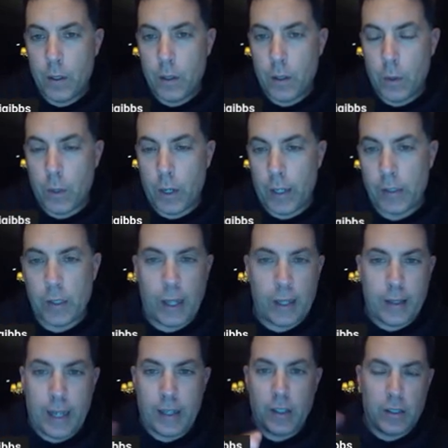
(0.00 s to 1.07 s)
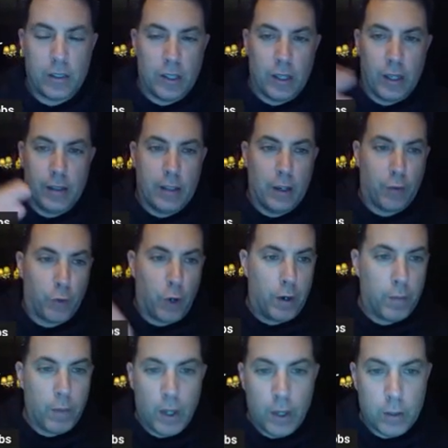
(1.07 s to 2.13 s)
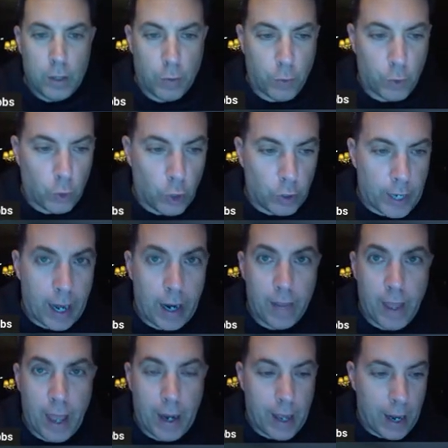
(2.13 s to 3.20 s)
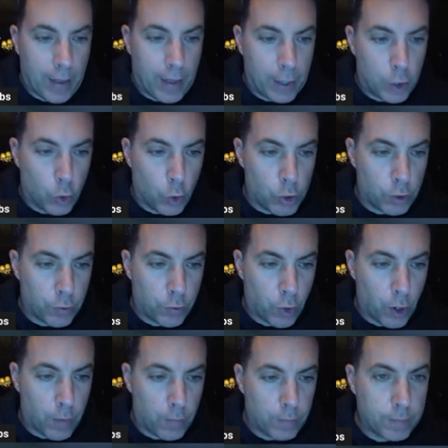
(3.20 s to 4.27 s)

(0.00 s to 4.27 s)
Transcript: Okay. So that, that's a, a different, different look out of that, out of that Georgia front.